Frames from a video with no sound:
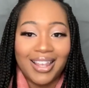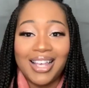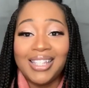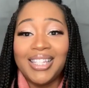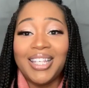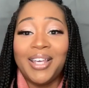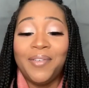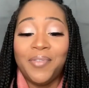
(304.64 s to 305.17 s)
That's
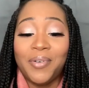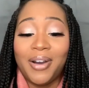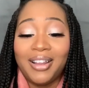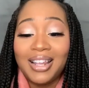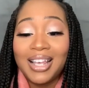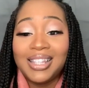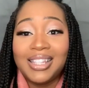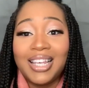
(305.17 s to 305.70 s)
the giveaway.
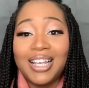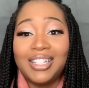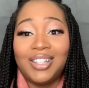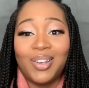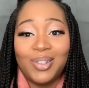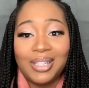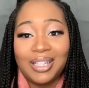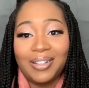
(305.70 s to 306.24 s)
That's it.
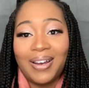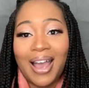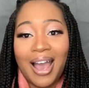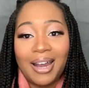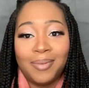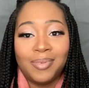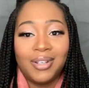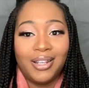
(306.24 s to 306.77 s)
Those three
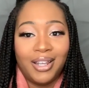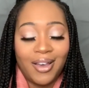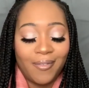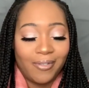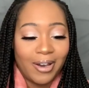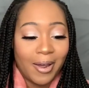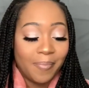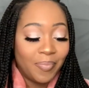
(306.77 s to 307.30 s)
items are the
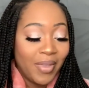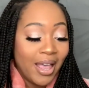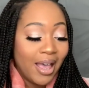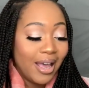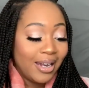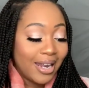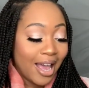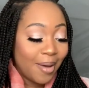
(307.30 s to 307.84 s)
giveaway.
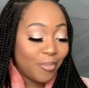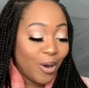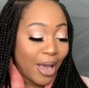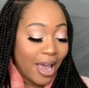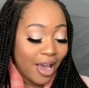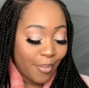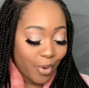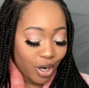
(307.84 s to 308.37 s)
Now, I'm,
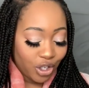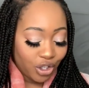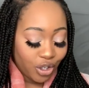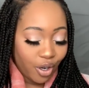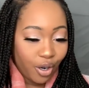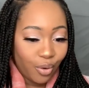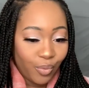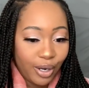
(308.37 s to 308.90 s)
I'm going to show
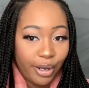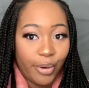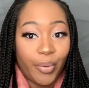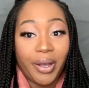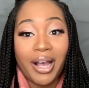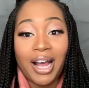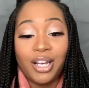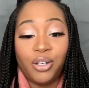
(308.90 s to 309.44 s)
you really
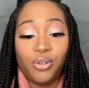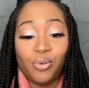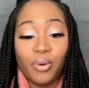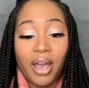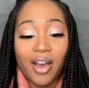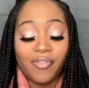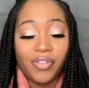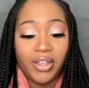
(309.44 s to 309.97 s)
quick. I do
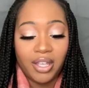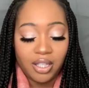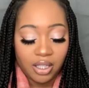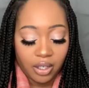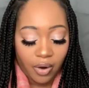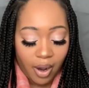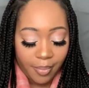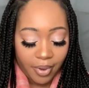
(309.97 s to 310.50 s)
have the
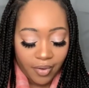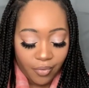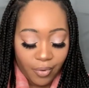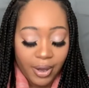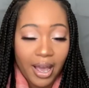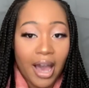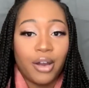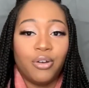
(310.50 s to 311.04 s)
Instagram
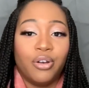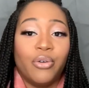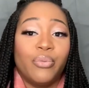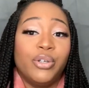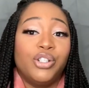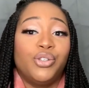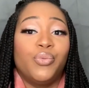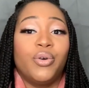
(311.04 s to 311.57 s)
giveaway. I don't know
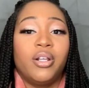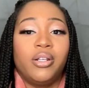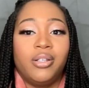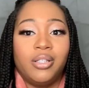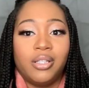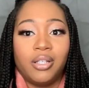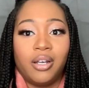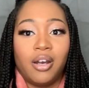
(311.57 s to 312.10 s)
which one of
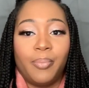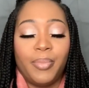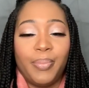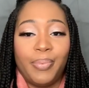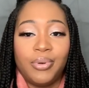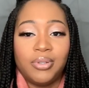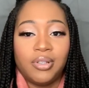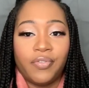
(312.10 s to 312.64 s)
these are going to be
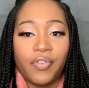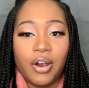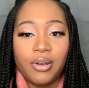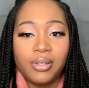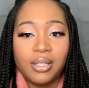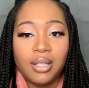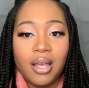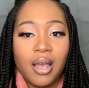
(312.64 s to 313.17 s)
posted
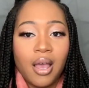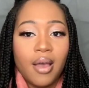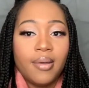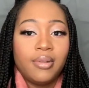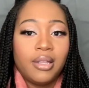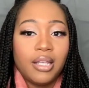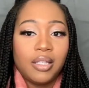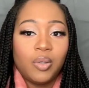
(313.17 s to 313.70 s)
first.
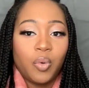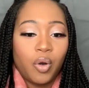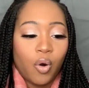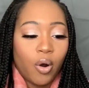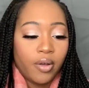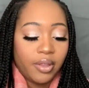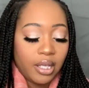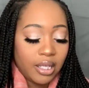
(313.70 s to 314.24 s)
This one
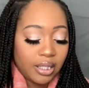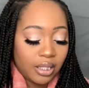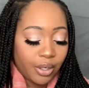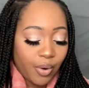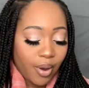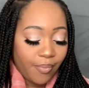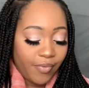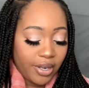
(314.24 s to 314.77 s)
or the
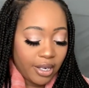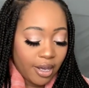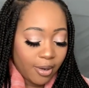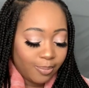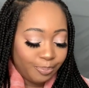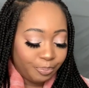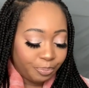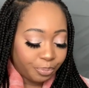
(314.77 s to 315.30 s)
Instagram video.
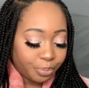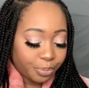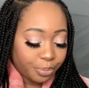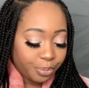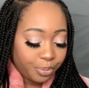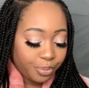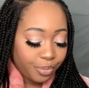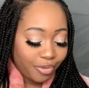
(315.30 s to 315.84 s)

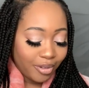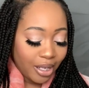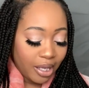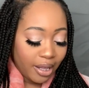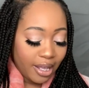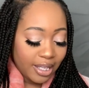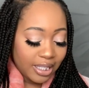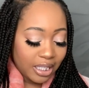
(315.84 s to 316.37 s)

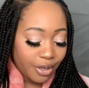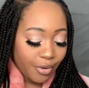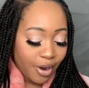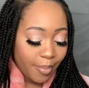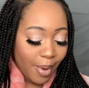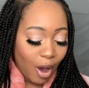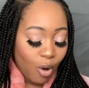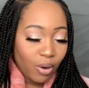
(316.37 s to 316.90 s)
The
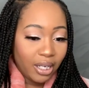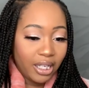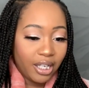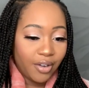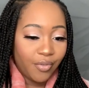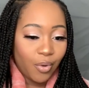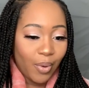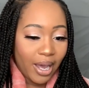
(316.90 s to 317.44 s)
Instagram only
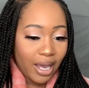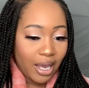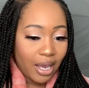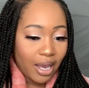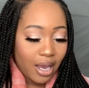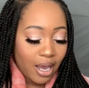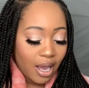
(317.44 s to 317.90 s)
giveaway.